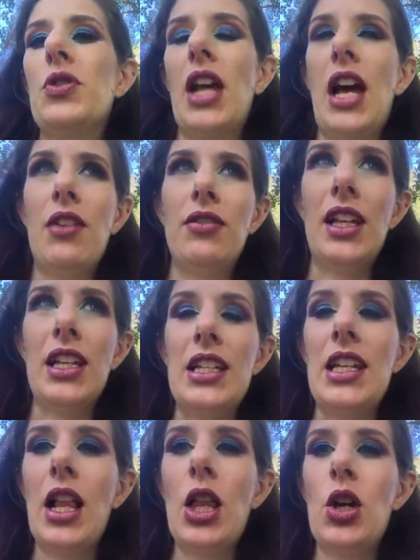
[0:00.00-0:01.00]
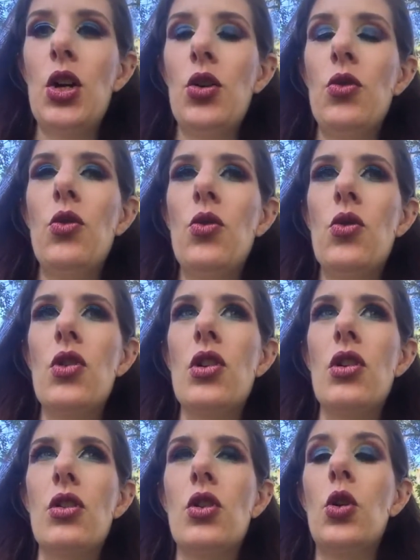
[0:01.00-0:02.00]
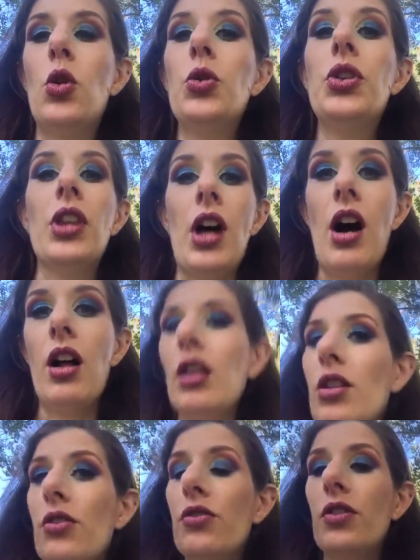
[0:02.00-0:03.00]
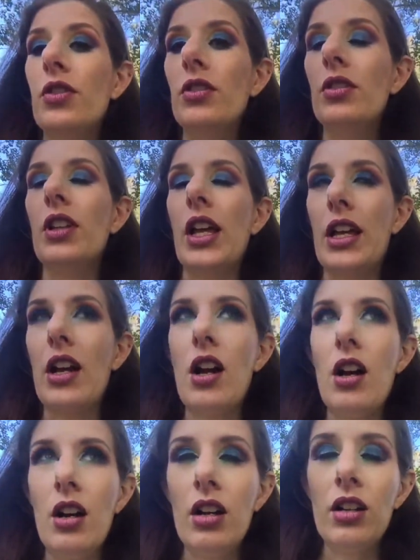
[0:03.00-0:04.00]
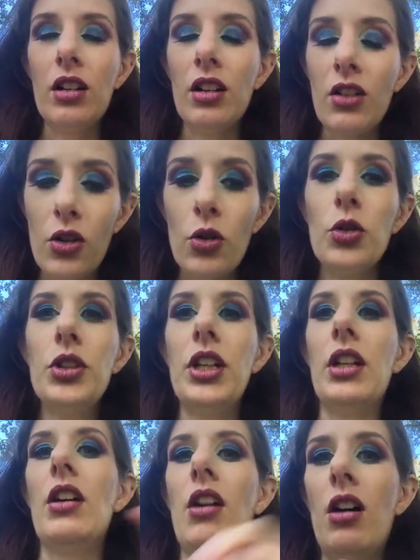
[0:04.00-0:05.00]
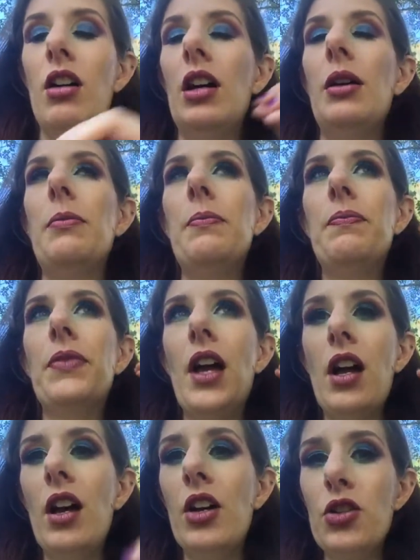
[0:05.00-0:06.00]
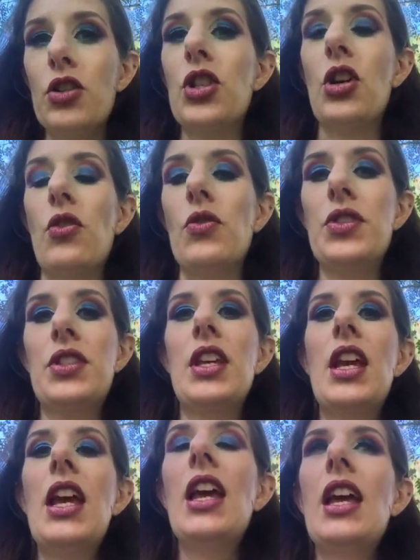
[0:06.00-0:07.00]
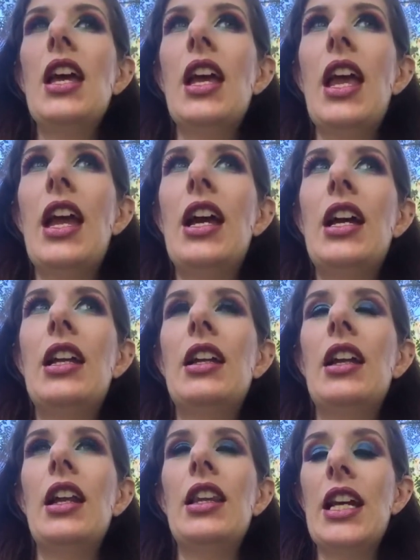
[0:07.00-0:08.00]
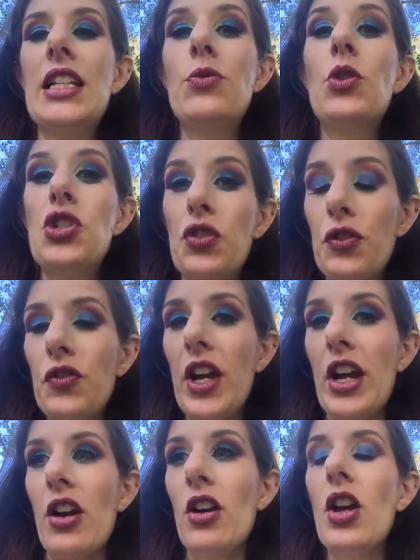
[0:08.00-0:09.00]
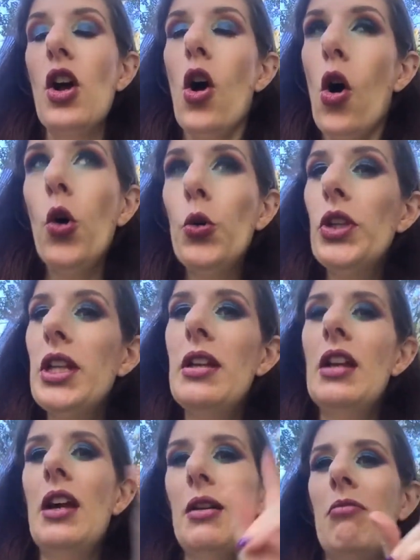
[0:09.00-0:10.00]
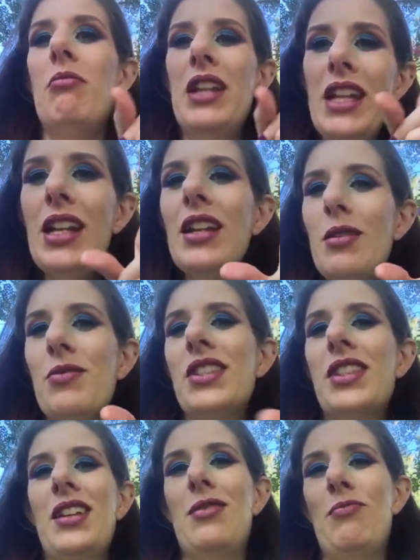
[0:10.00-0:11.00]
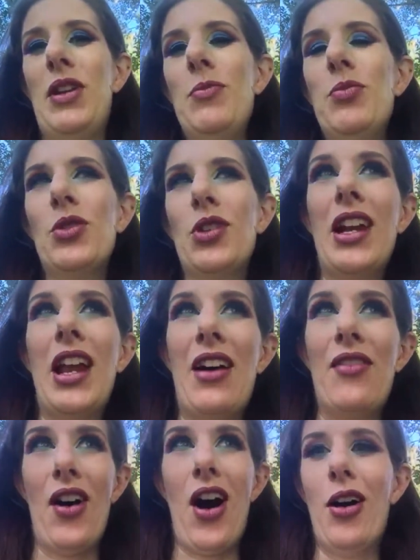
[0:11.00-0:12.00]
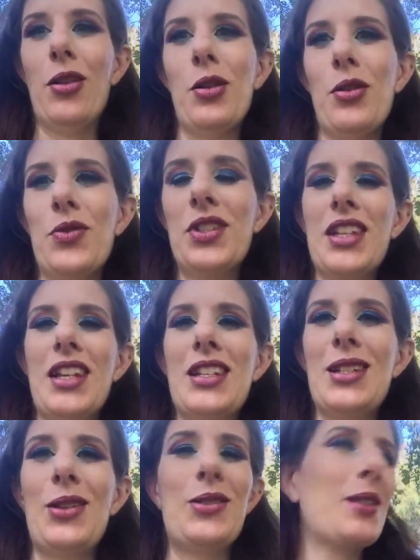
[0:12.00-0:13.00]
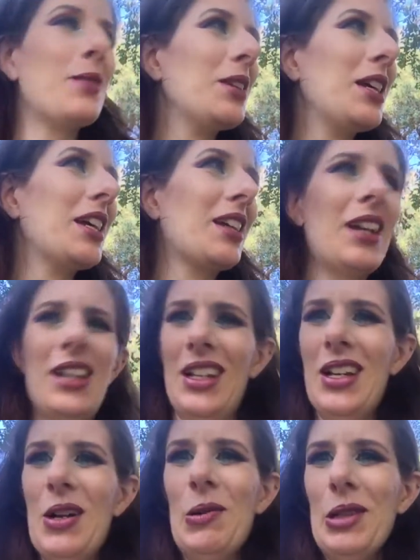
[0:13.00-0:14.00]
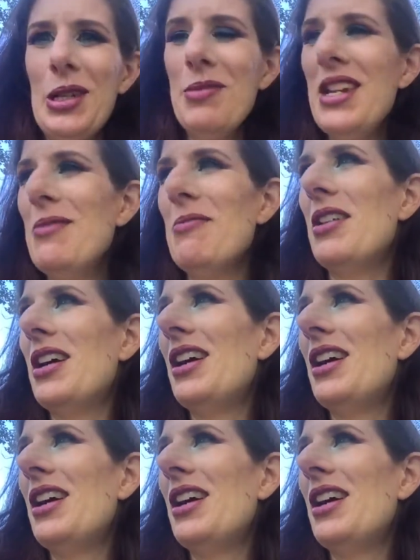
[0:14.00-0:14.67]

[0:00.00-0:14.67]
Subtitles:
have yellow or golden olive, golden undertones. And that's when you're fair. Only medium skinned people can have olive skin tones. I'm like, what do you mean?